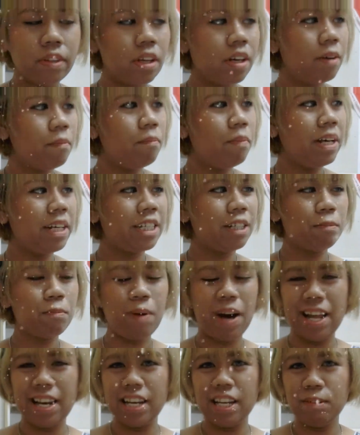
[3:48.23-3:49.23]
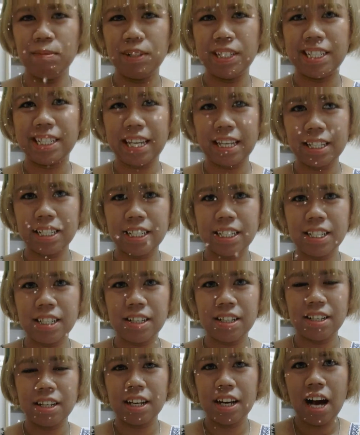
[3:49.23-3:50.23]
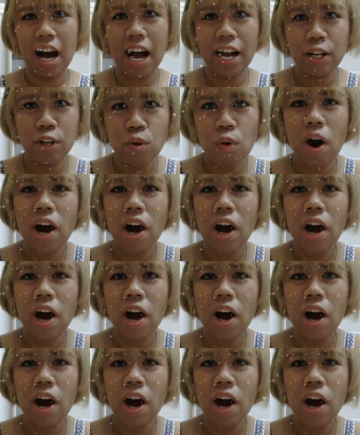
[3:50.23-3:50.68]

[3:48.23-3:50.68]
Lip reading: makes my lips sexy. I know